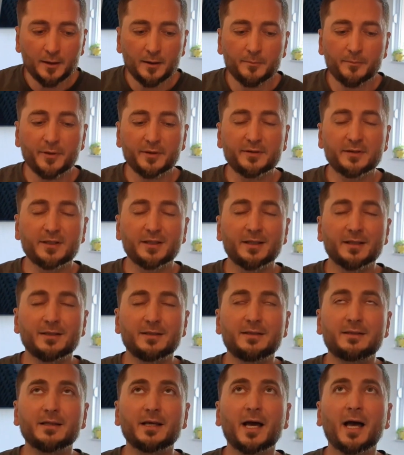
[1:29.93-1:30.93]
But
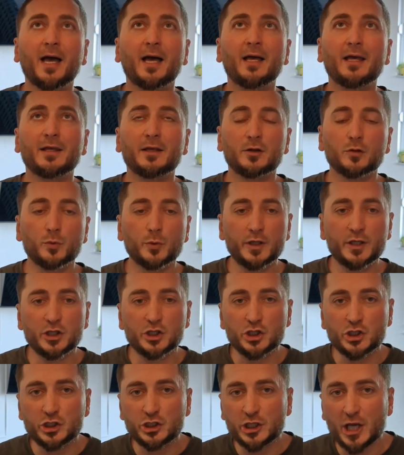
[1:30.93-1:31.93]
today
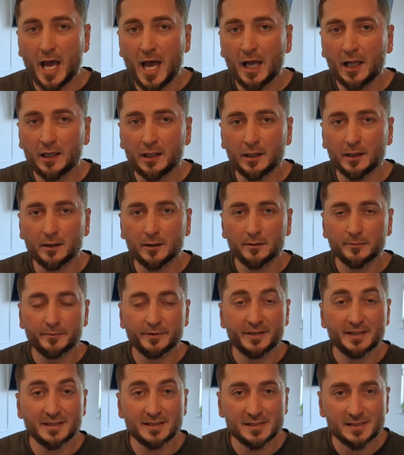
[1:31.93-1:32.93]
we shall
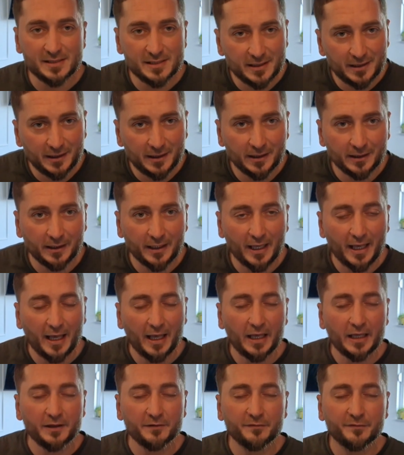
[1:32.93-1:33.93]
be seeing
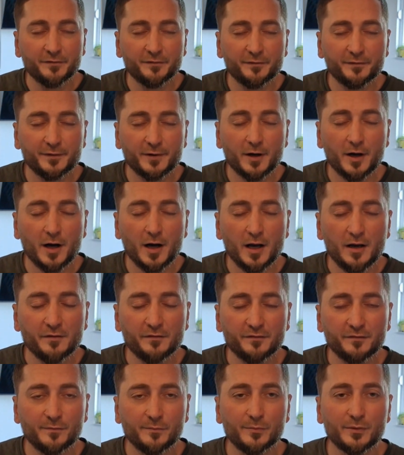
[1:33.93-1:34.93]
a
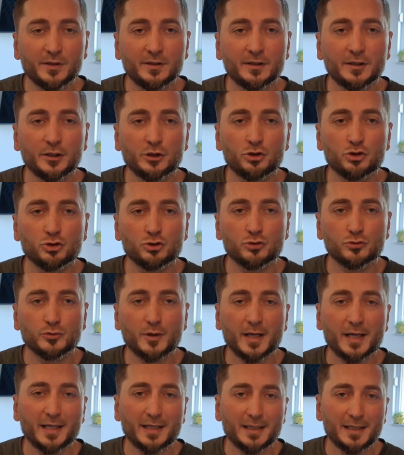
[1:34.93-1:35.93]
5-minute
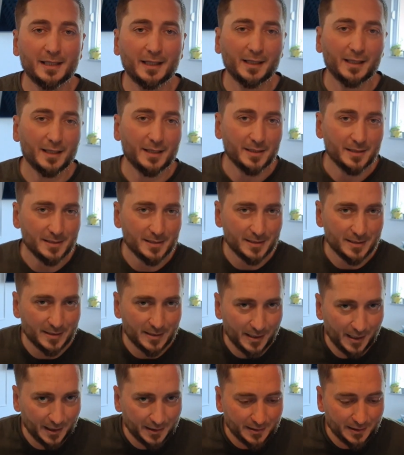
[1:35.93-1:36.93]
trading
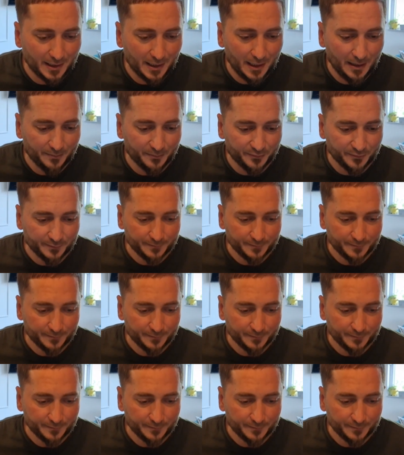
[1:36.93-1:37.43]
setup.